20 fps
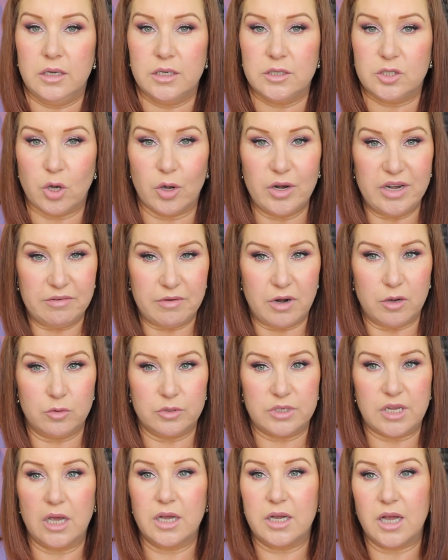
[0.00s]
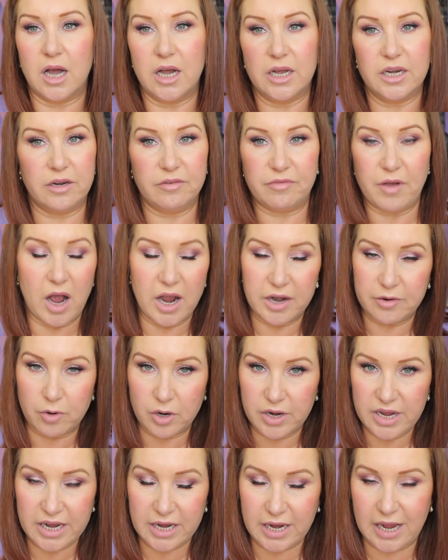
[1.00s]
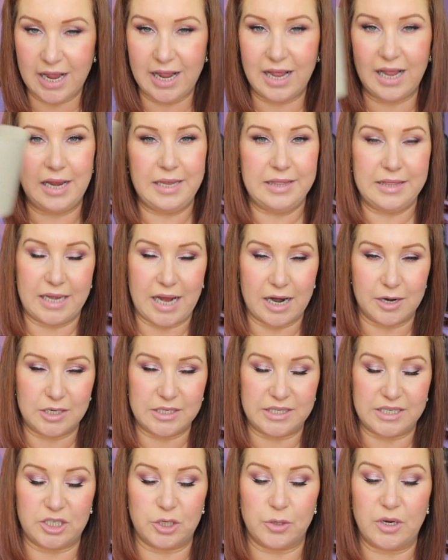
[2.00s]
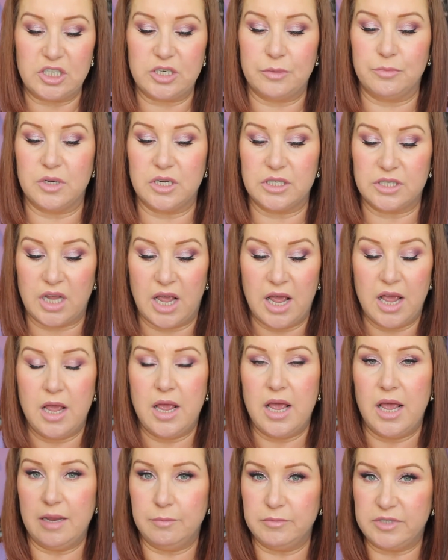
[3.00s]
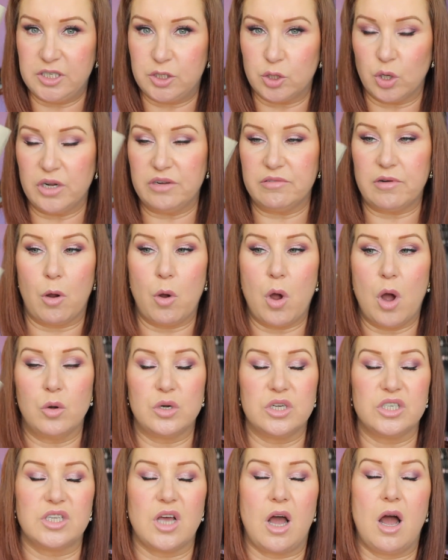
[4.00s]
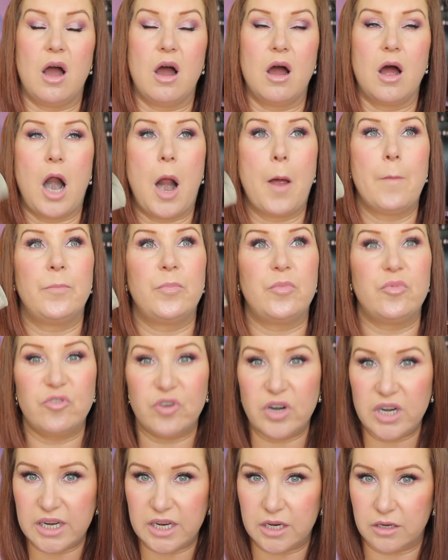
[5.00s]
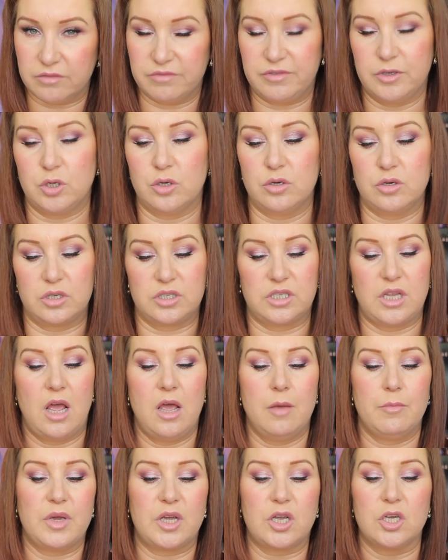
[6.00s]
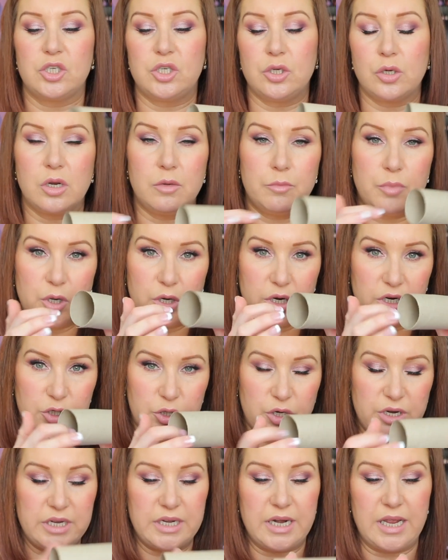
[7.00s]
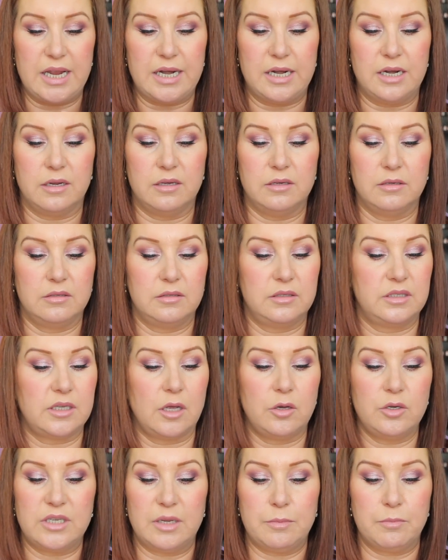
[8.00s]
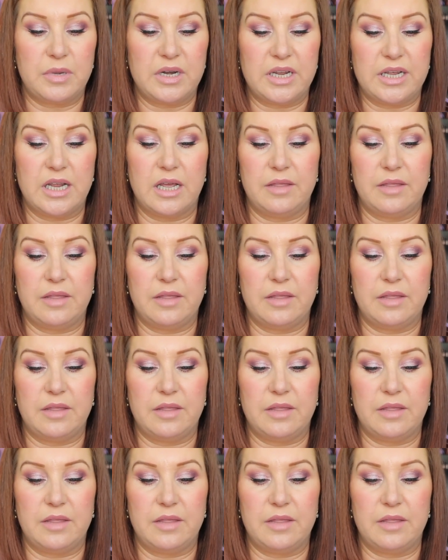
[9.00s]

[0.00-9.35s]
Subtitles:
Toilet rolls, kind of ironic in the current situation, but empty toilet roll holders are brilliant for dogs, because you can put a treat in so simply